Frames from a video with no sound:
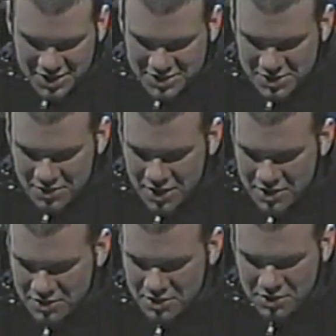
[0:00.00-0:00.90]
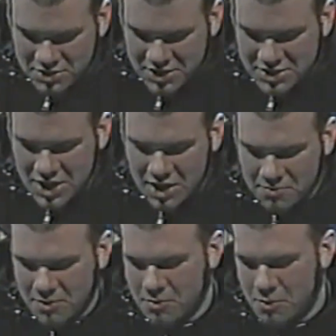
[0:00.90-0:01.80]
So uh, you usually set
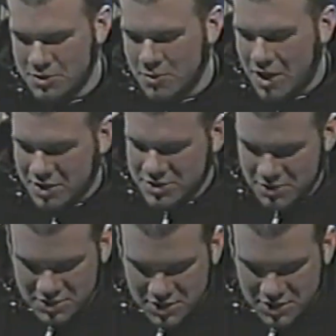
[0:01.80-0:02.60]
up the most rocking shows,